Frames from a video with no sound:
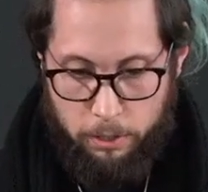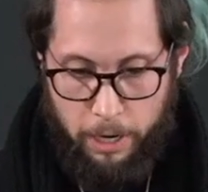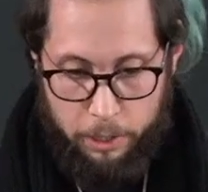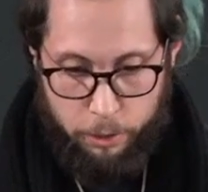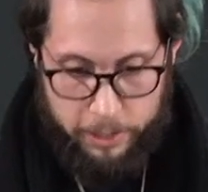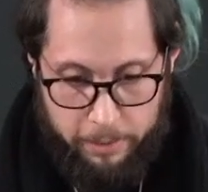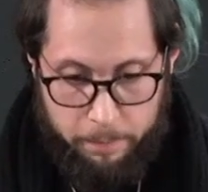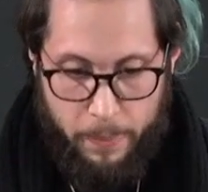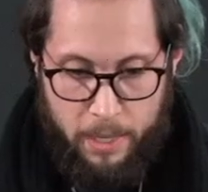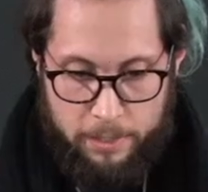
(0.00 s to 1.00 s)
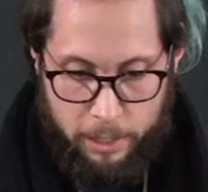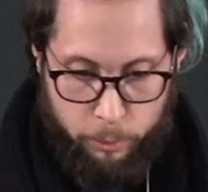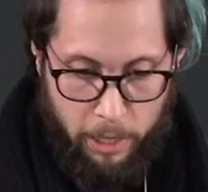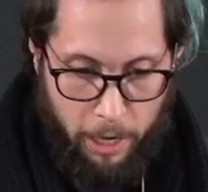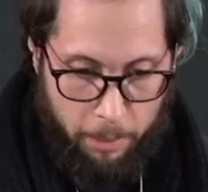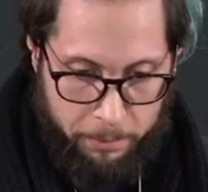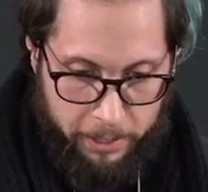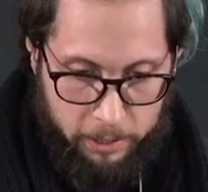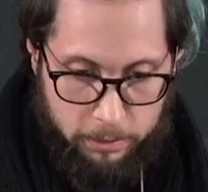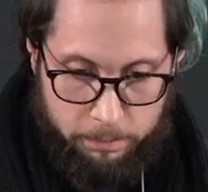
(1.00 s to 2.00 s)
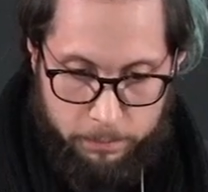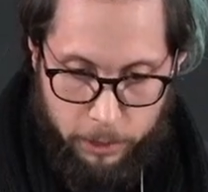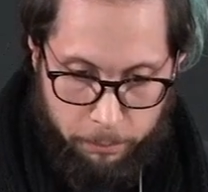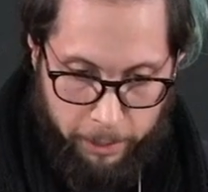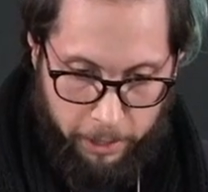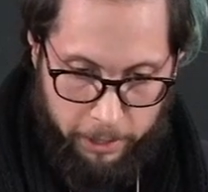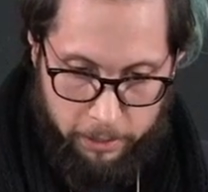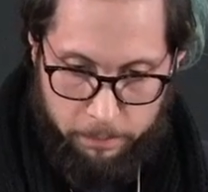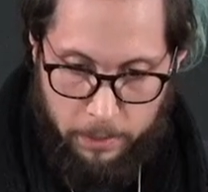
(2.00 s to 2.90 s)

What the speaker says: hydrogen that will appear somewhere here.